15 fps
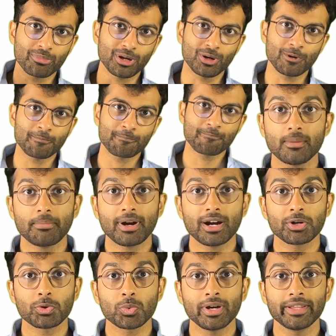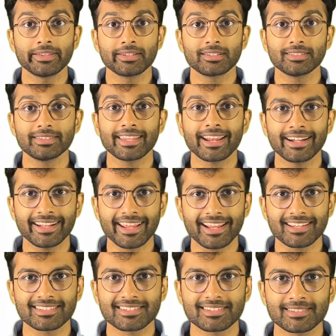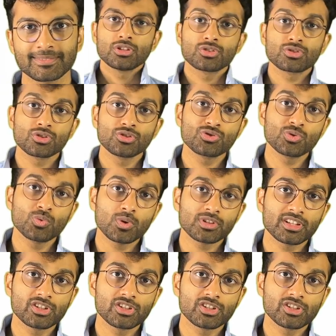below. Part 1. The Context. Sun Tzu was